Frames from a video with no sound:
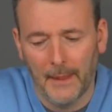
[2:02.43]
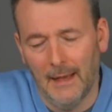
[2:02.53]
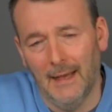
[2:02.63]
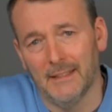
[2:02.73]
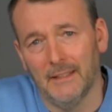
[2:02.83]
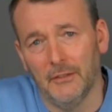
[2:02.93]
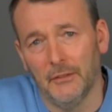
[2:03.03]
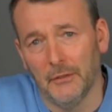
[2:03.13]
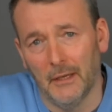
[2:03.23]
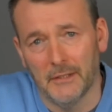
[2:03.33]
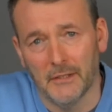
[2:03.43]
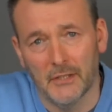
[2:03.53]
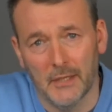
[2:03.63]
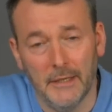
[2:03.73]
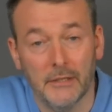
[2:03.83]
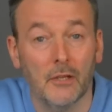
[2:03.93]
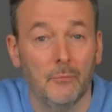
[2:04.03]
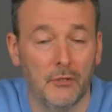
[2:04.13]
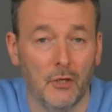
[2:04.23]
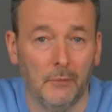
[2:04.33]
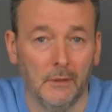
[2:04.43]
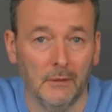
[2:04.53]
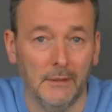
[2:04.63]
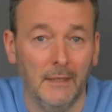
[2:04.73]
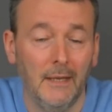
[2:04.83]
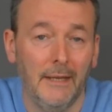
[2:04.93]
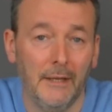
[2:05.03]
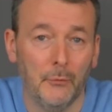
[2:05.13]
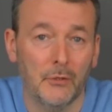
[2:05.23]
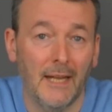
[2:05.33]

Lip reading: and in the United States predominantly it was